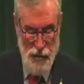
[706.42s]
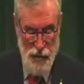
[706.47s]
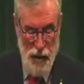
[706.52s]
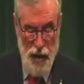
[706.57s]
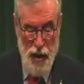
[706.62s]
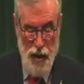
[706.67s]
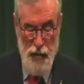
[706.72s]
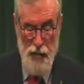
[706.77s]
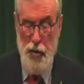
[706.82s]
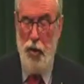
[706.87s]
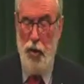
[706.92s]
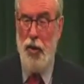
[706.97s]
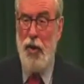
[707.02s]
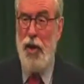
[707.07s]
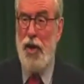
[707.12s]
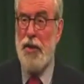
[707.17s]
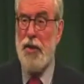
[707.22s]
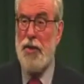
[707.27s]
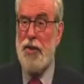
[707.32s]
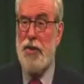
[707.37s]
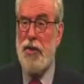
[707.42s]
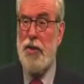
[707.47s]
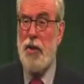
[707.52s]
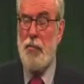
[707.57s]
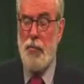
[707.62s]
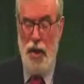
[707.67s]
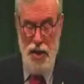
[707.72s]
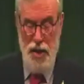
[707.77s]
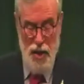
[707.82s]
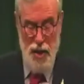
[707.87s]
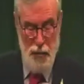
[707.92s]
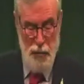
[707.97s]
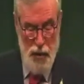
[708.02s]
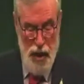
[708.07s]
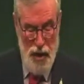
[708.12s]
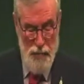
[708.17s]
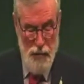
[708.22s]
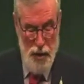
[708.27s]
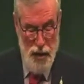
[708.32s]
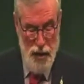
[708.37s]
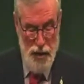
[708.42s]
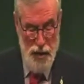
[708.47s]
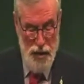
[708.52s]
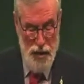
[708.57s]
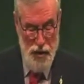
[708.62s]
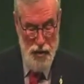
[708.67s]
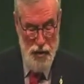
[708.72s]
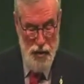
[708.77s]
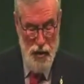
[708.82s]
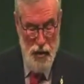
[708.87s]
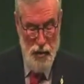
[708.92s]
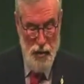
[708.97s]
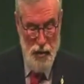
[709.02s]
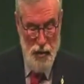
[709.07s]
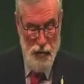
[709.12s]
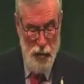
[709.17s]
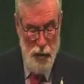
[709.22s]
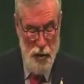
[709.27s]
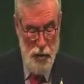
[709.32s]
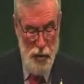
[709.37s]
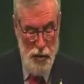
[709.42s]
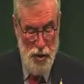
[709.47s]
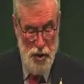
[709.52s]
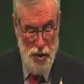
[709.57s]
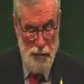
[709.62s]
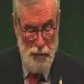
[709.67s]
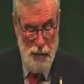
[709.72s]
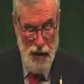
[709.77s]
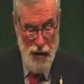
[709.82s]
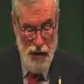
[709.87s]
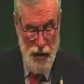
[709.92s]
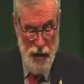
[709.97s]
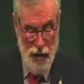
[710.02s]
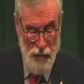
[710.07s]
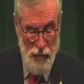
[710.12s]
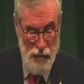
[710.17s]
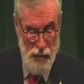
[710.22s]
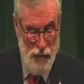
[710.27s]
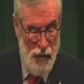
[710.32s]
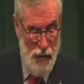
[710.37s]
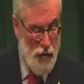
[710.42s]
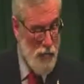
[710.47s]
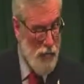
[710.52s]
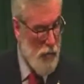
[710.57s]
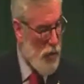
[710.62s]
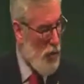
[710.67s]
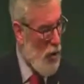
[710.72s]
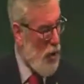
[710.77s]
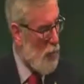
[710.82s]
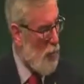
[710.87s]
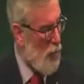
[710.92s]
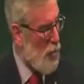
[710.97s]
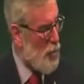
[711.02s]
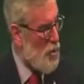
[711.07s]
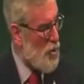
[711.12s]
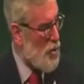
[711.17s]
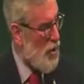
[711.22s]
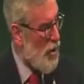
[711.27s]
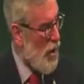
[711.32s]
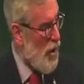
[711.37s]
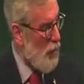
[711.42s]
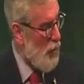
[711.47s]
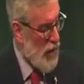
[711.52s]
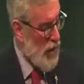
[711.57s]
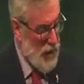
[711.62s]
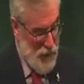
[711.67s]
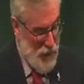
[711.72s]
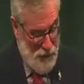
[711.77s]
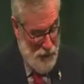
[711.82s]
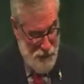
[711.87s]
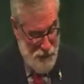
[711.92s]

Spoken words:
And a furious British Prime Minister refused to speak to him for almost a week.